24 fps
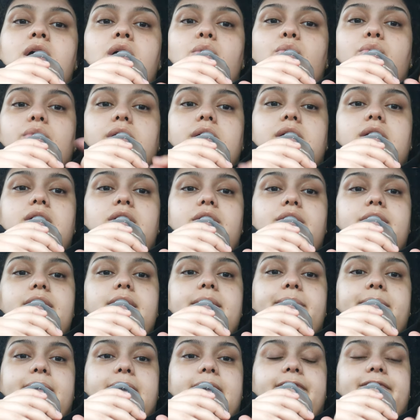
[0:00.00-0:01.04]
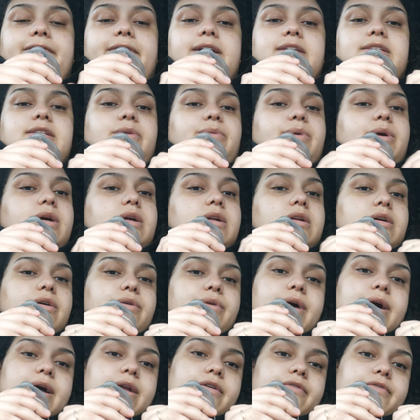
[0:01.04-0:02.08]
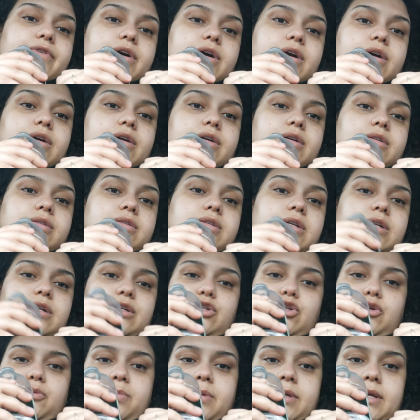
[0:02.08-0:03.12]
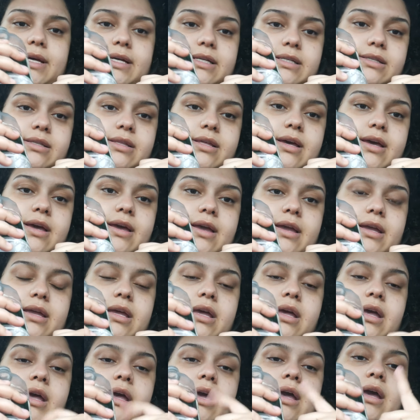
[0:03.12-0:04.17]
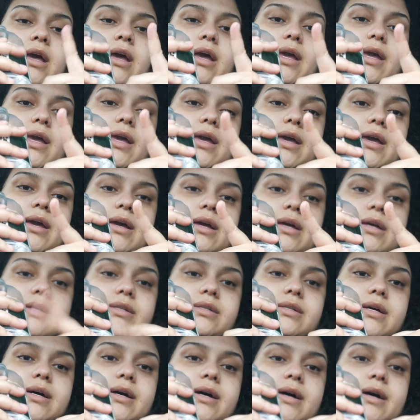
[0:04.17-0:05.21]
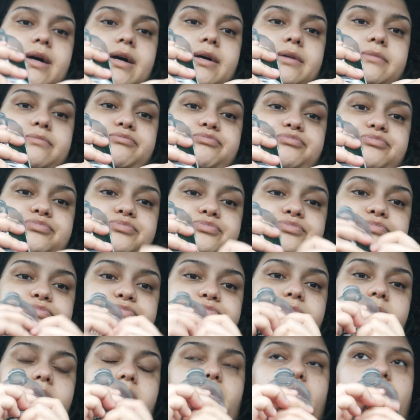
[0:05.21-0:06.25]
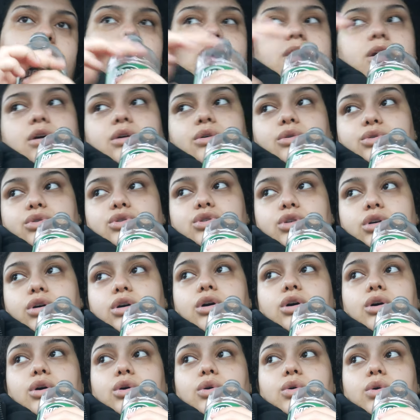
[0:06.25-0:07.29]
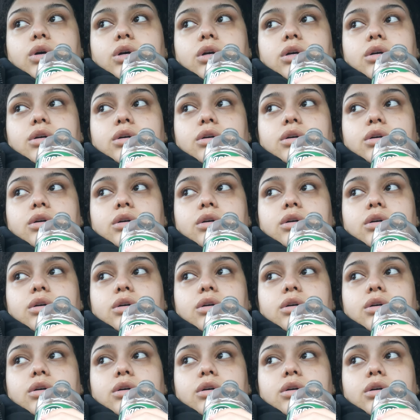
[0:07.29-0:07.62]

we're gonna go get breakfast and we're gonna go head over to this UPS thing, and we're gonna also